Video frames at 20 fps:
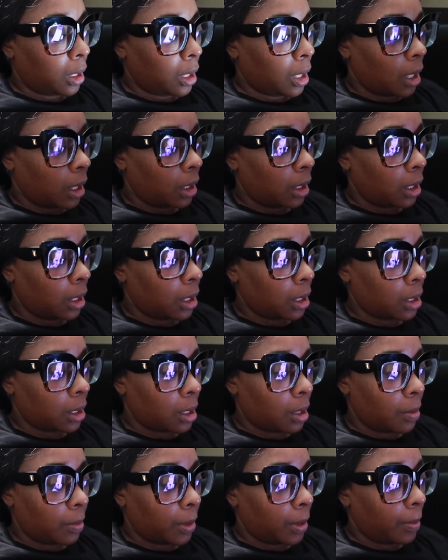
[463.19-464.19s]
I think it's
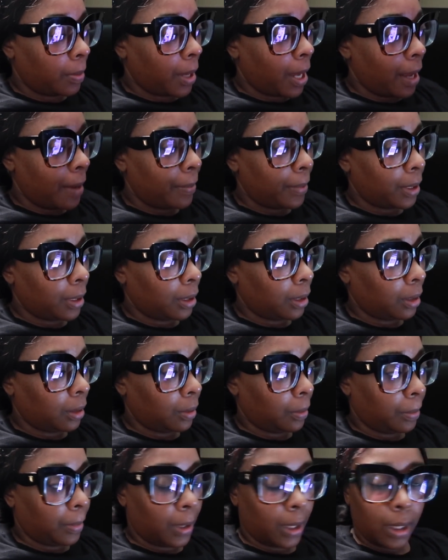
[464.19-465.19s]
going to be popping a
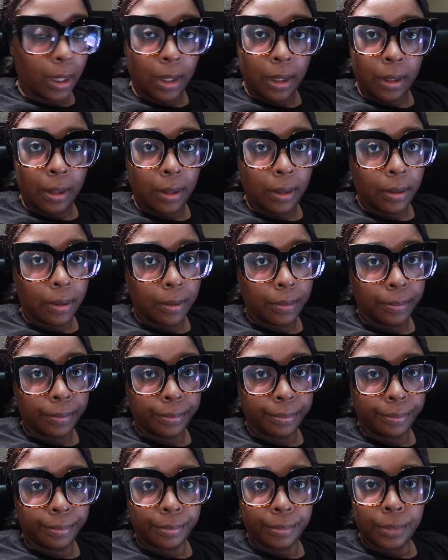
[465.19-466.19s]
little bit.
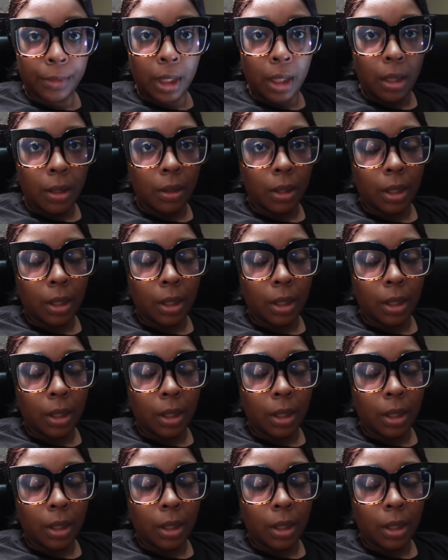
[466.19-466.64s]
Hold